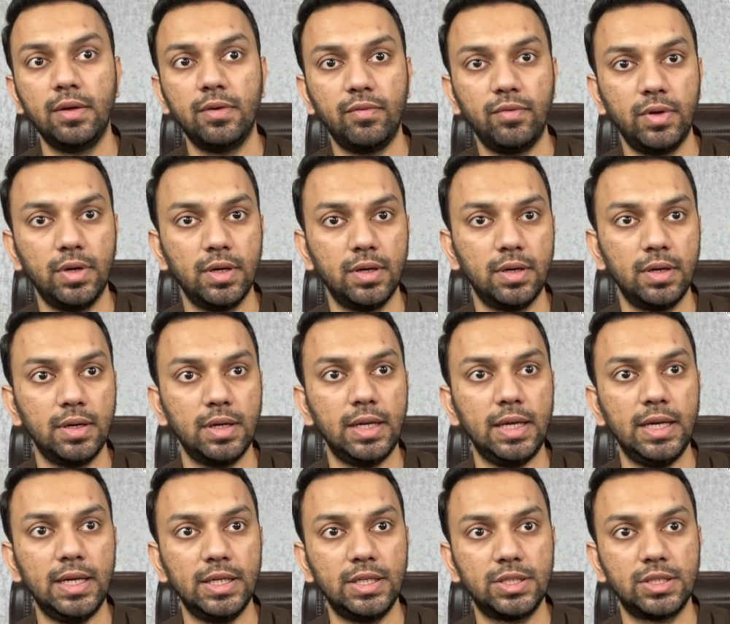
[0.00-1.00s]
where
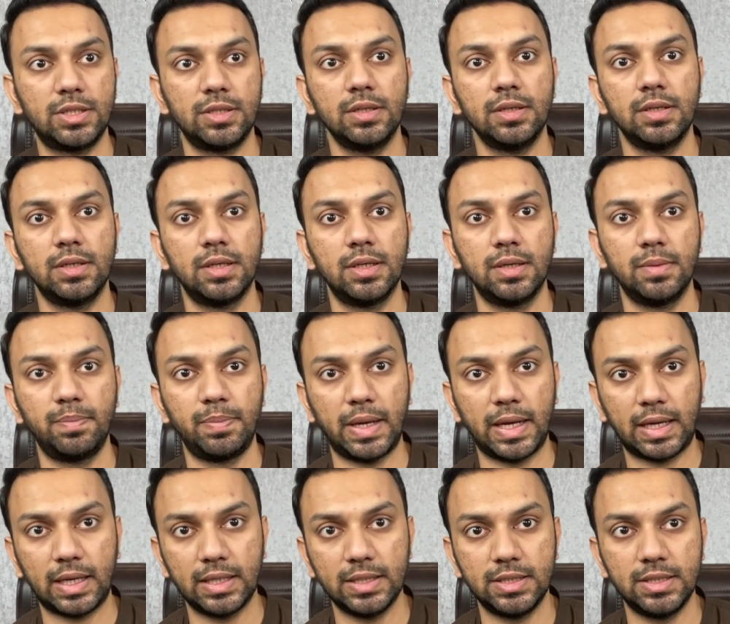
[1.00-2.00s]
each
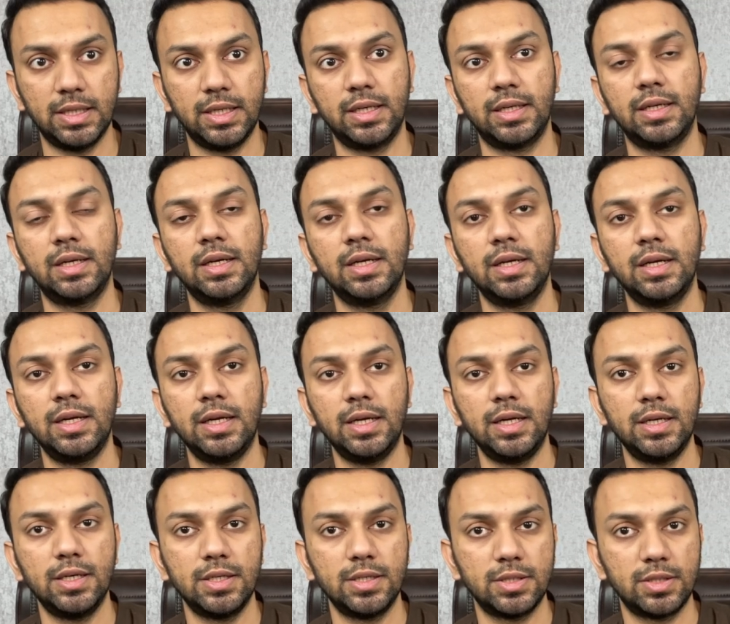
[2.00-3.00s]
packaging
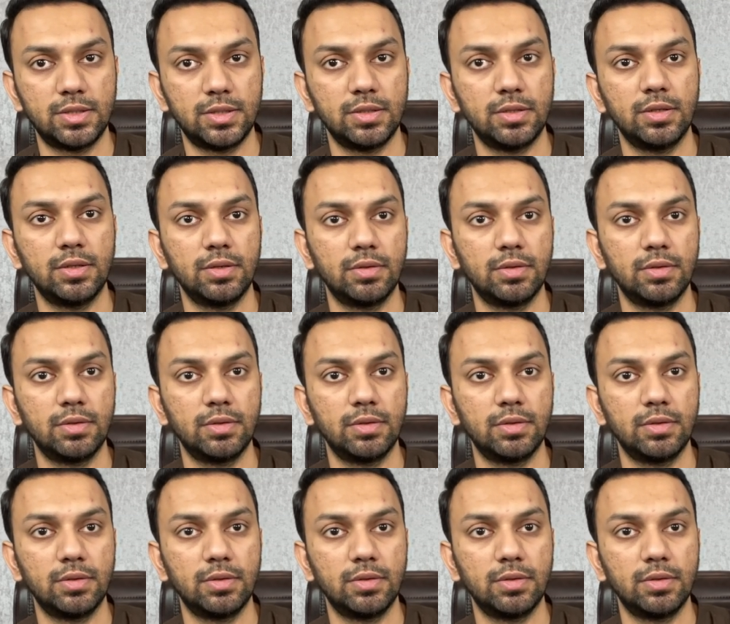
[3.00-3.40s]
is